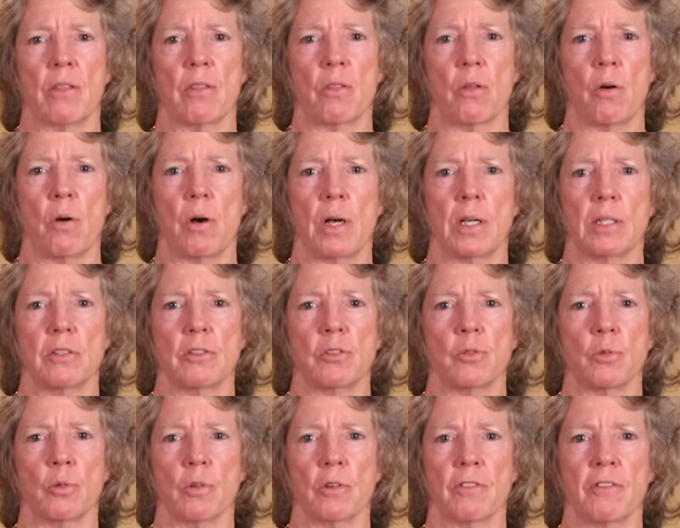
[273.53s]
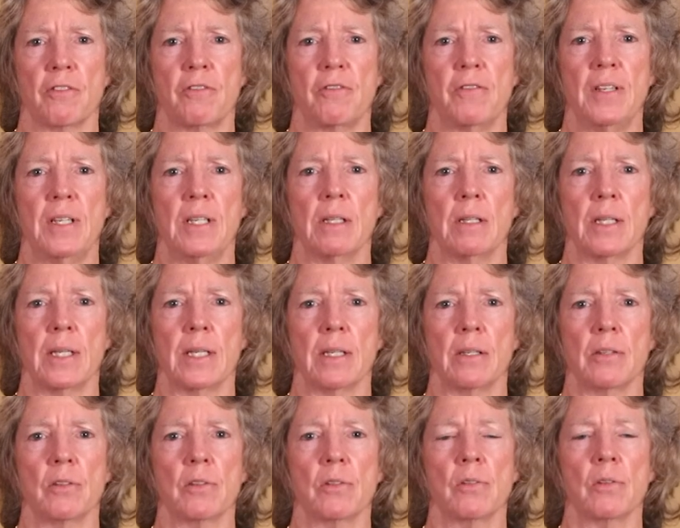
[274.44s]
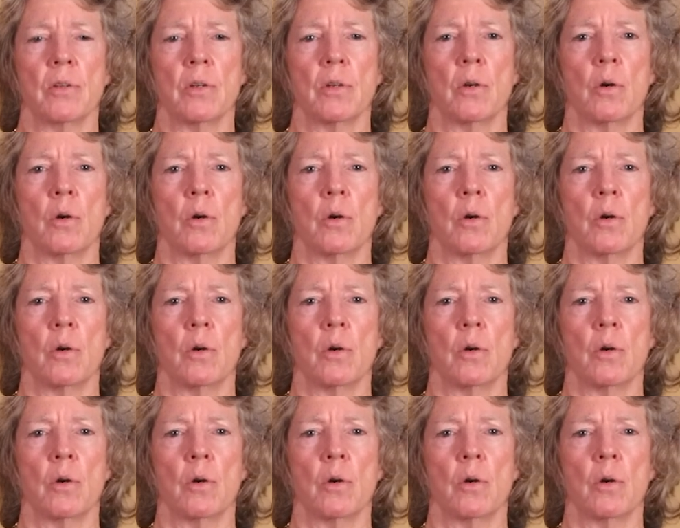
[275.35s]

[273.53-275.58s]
thoughts or feelings